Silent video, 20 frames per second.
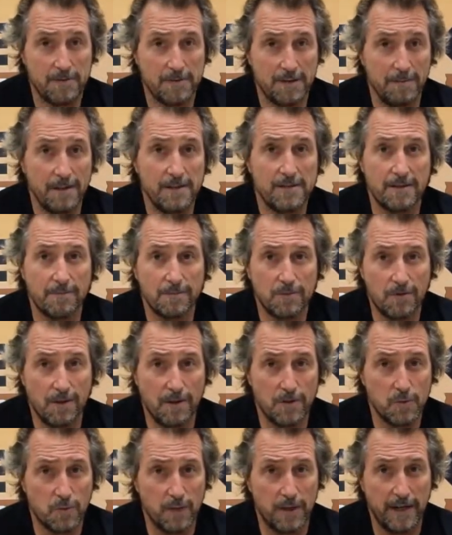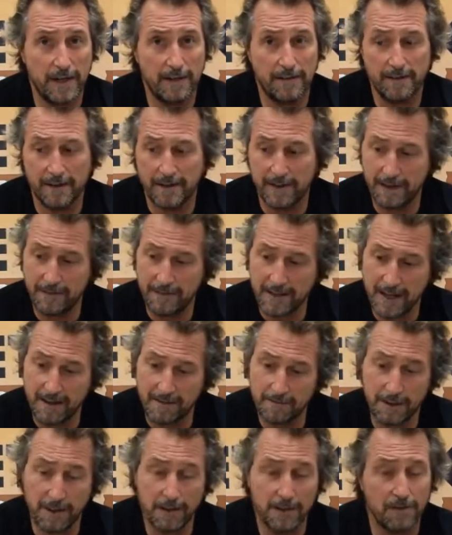to me sometimes where even though
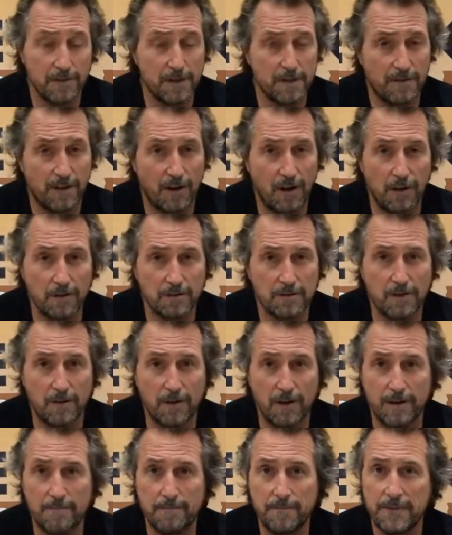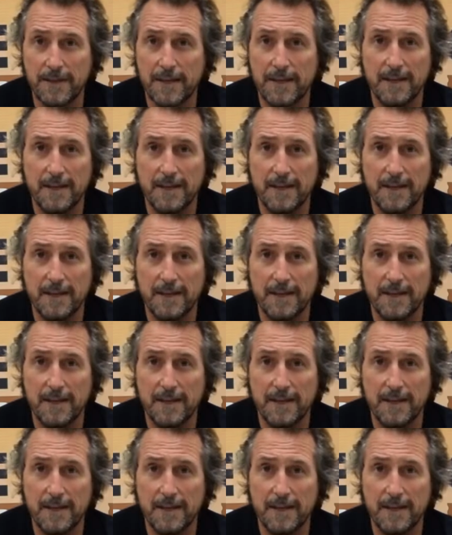I've been doing this for a long time,